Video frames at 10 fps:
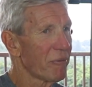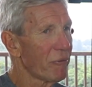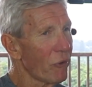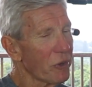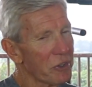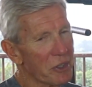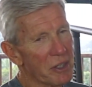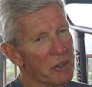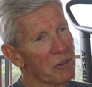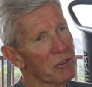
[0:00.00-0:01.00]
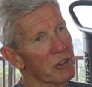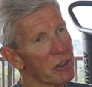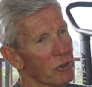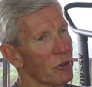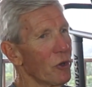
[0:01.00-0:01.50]

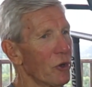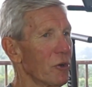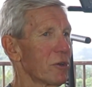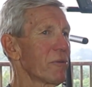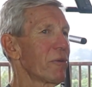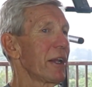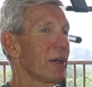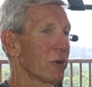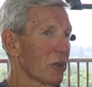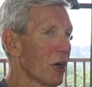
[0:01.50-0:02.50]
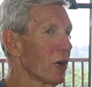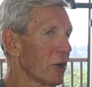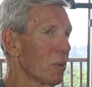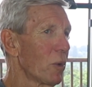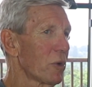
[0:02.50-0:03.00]
46 years of running on Coke
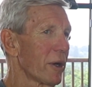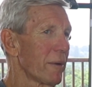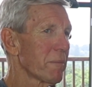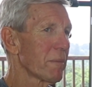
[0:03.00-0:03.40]
and water.